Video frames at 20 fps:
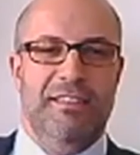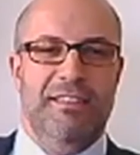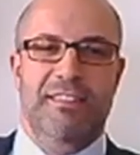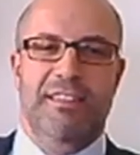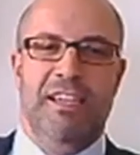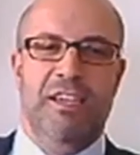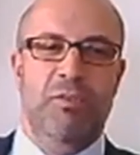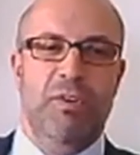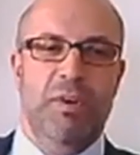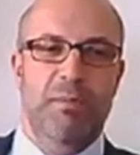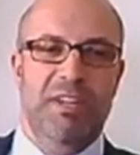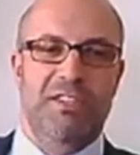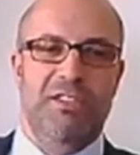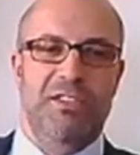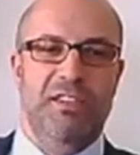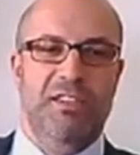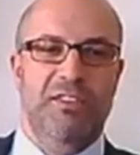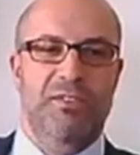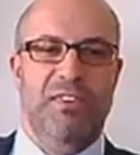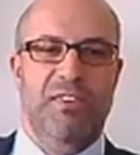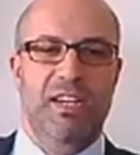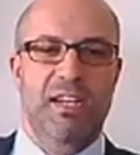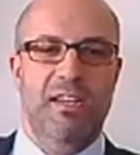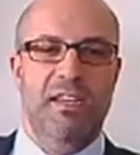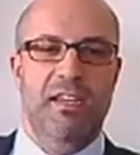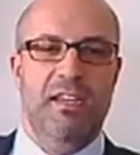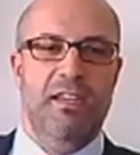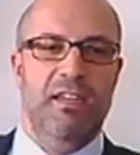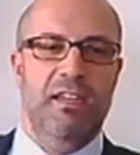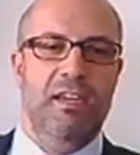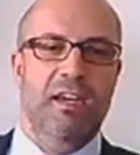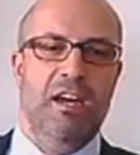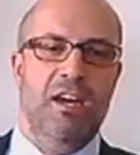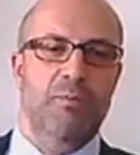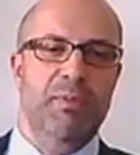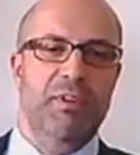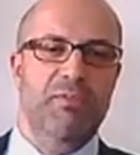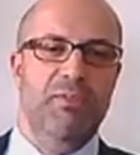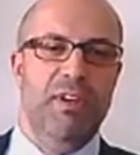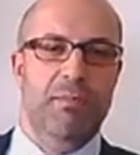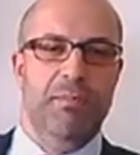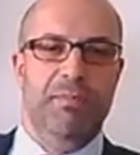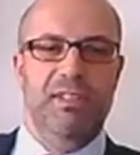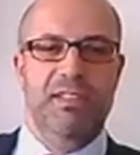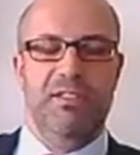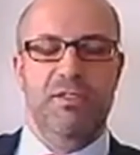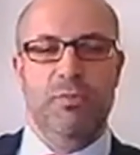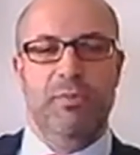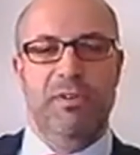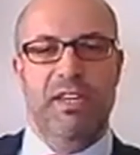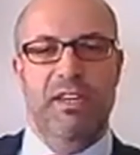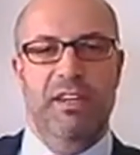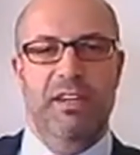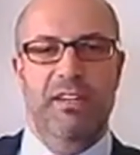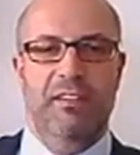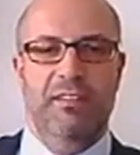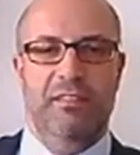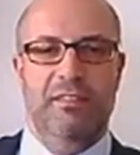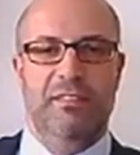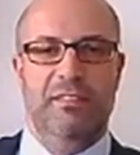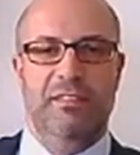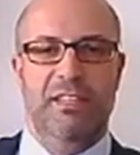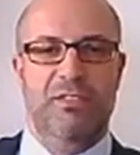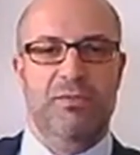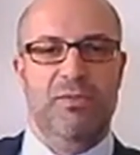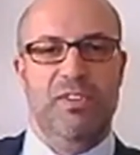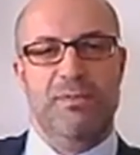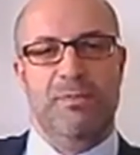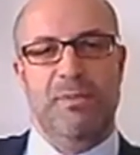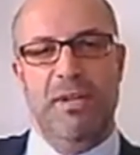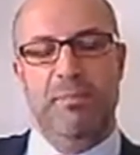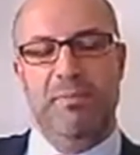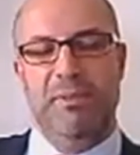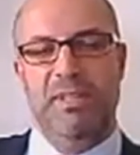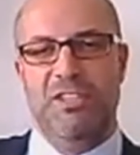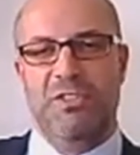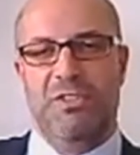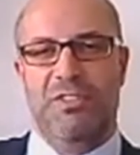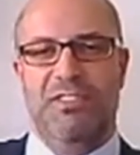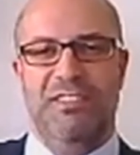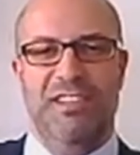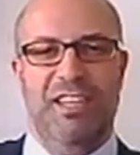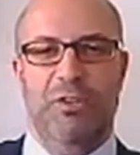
Thank you very much. It, I've been very pleased to be here. It was my pleasure.